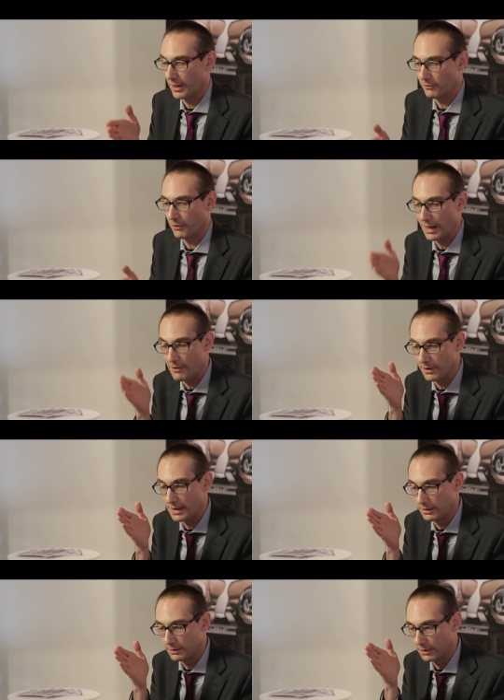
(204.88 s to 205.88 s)
Therefore,
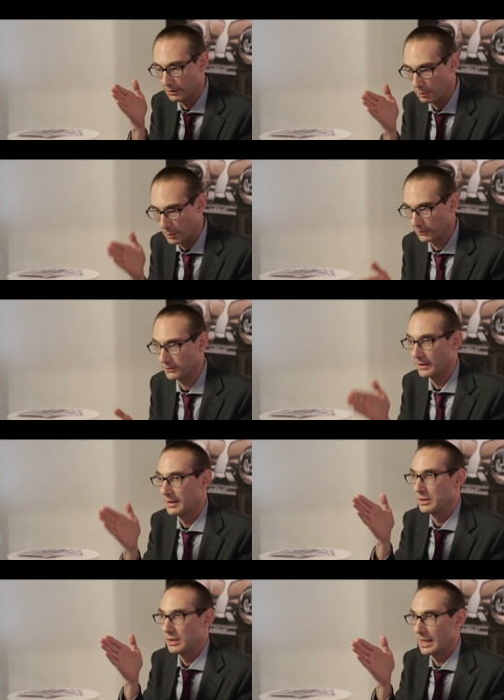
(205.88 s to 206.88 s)
every month
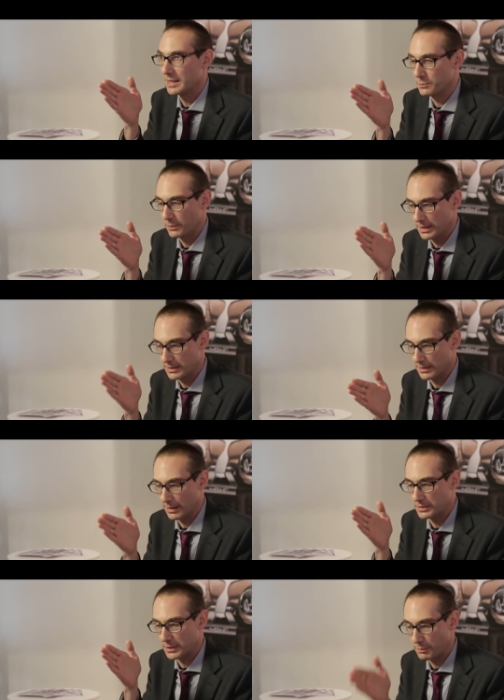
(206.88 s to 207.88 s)
is
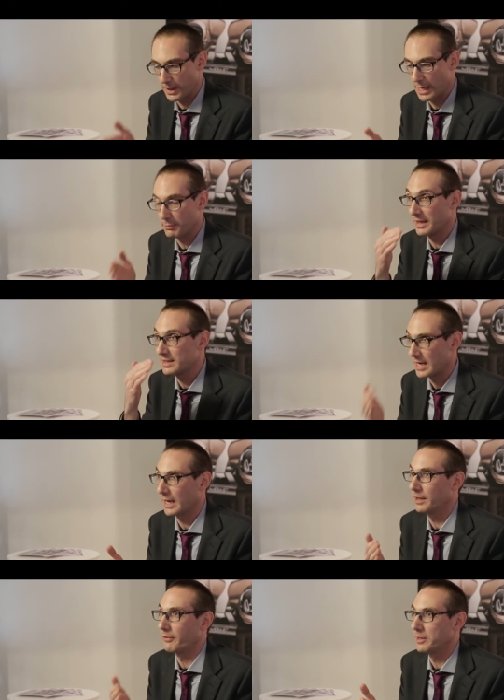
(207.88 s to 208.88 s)
displayed with
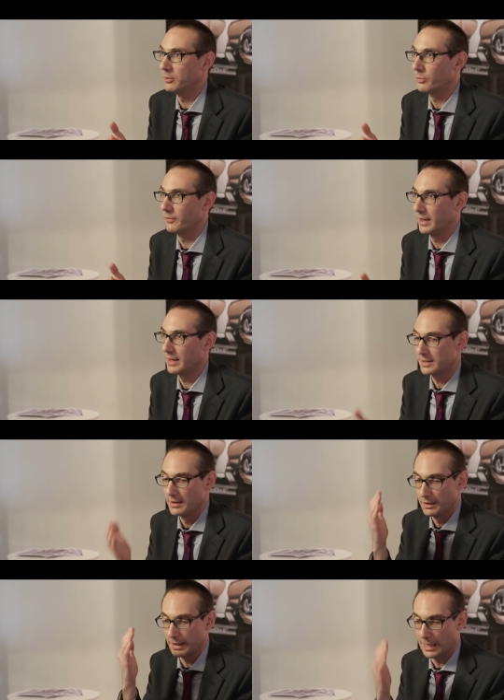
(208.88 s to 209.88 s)
exactly the right number of days.
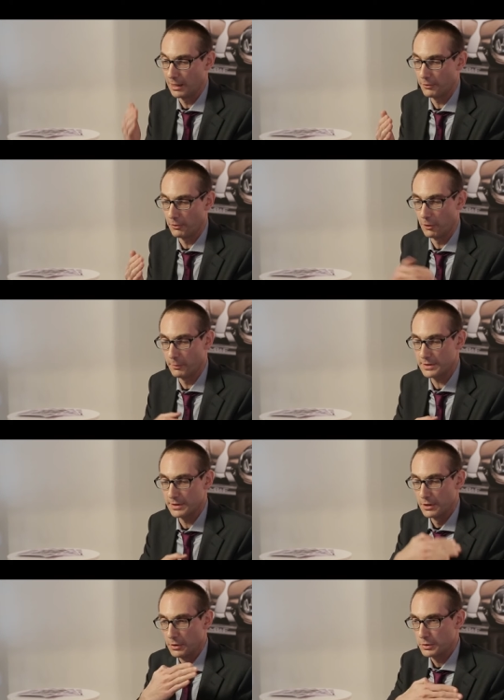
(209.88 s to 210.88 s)
The calendar always
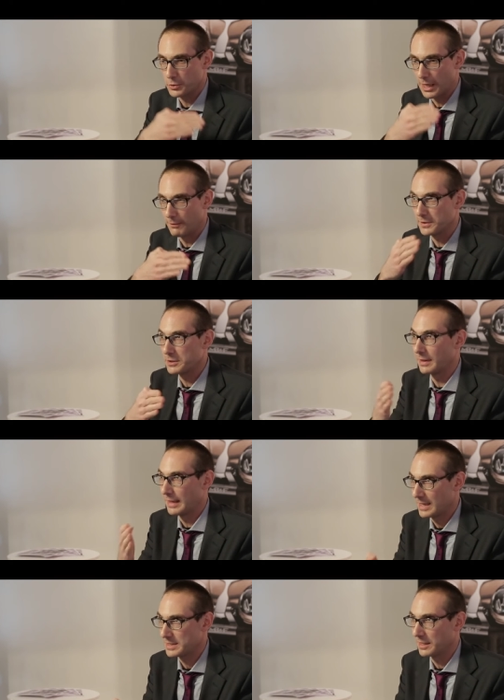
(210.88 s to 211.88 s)
travels to the
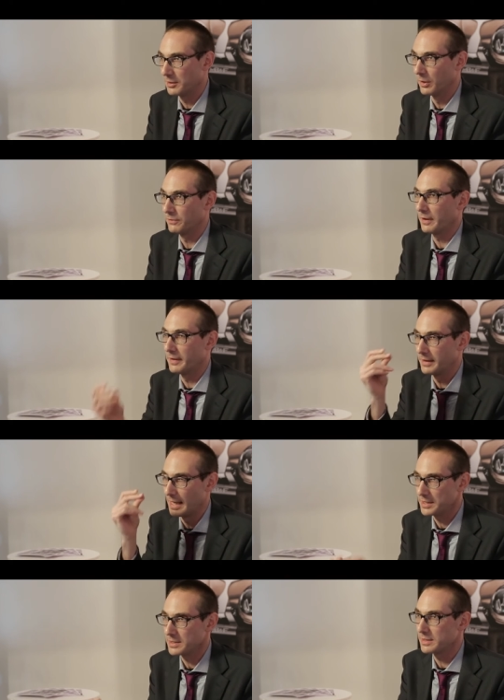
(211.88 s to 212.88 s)
last day of the month and then
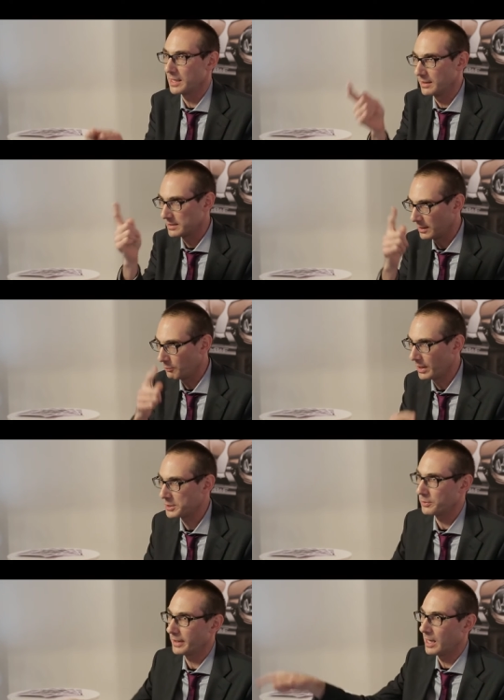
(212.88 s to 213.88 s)
instantaneously
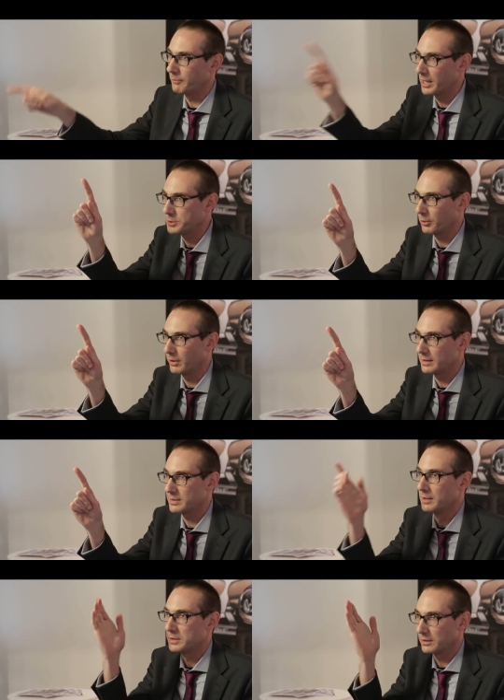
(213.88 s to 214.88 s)
the hand retrogrades
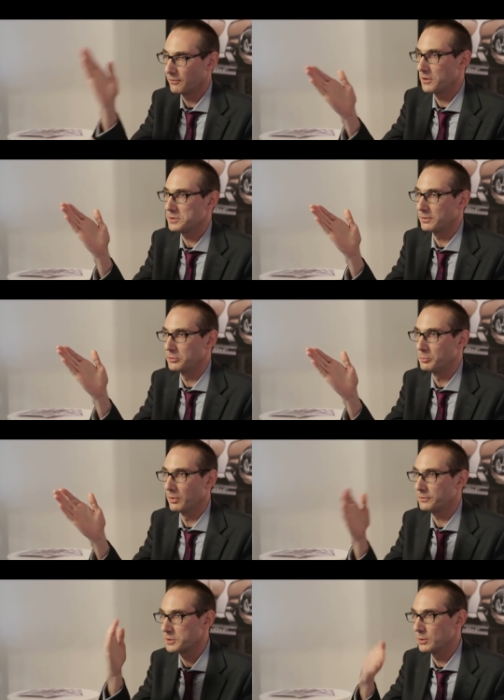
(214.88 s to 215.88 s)
to the first of the new
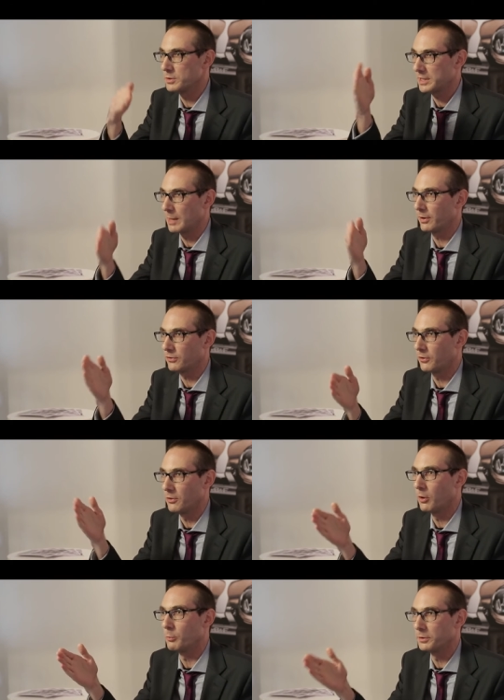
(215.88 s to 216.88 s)
month. There's no skipping
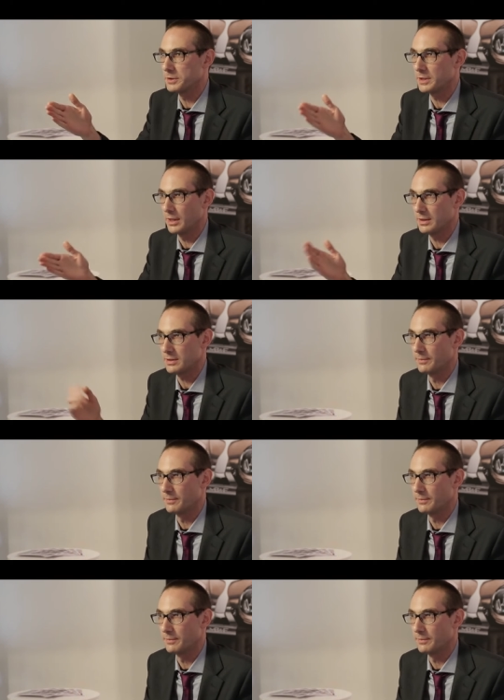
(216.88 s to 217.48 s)
through unwanted days.